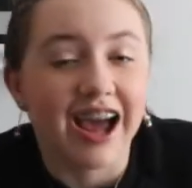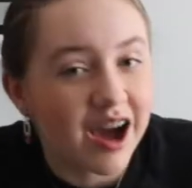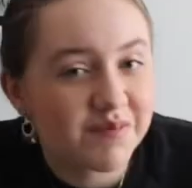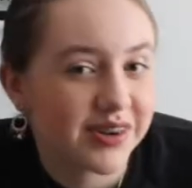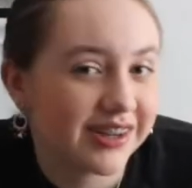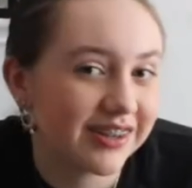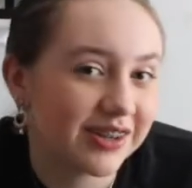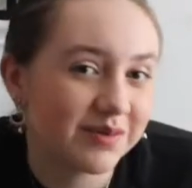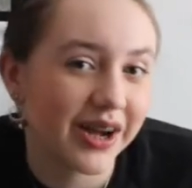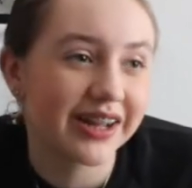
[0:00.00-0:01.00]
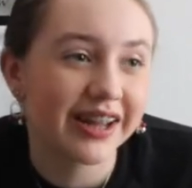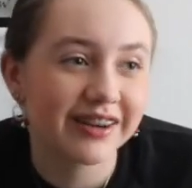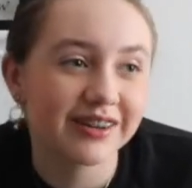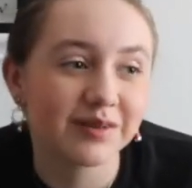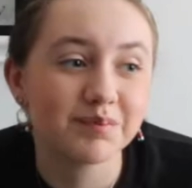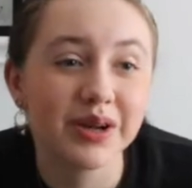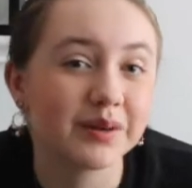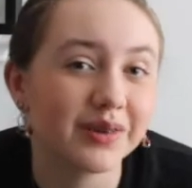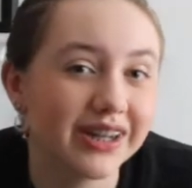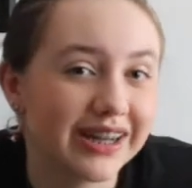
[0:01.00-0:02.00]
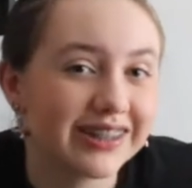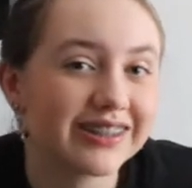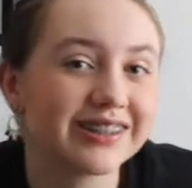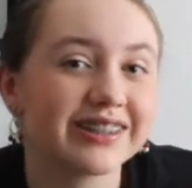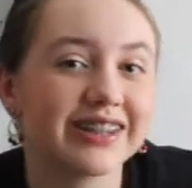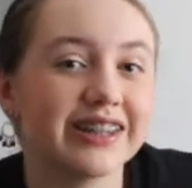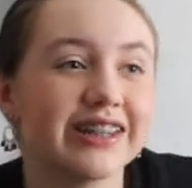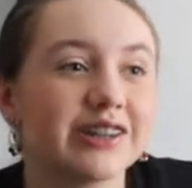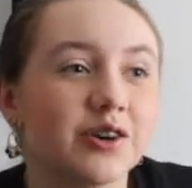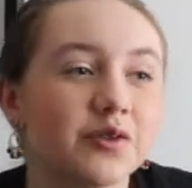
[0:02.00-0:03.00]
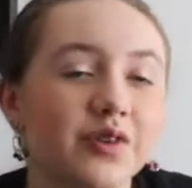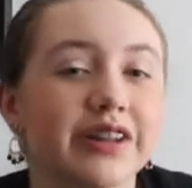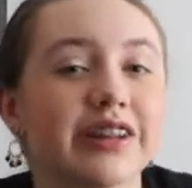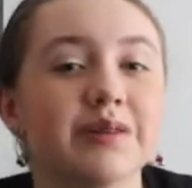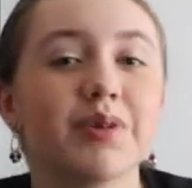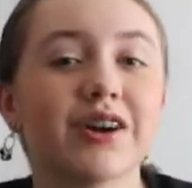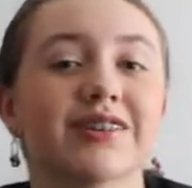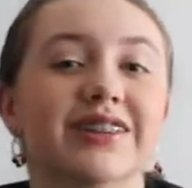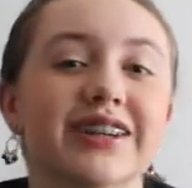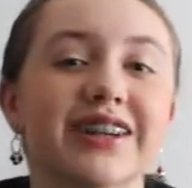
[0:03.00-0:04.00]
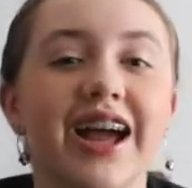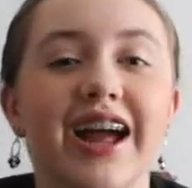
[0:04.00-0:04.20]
tapped into my inner minimalist, eco-friendly person